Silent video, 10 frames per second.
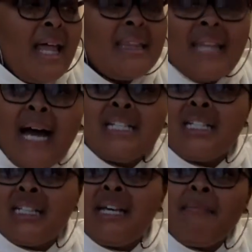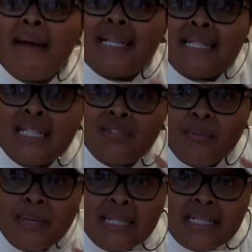logically it makes sense for
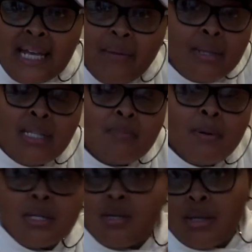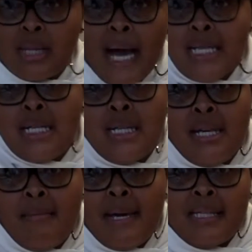me to stay with this person, or
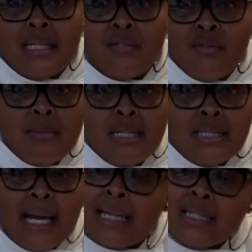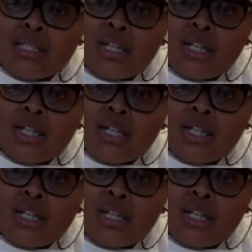logically it makes sense for me to stay at this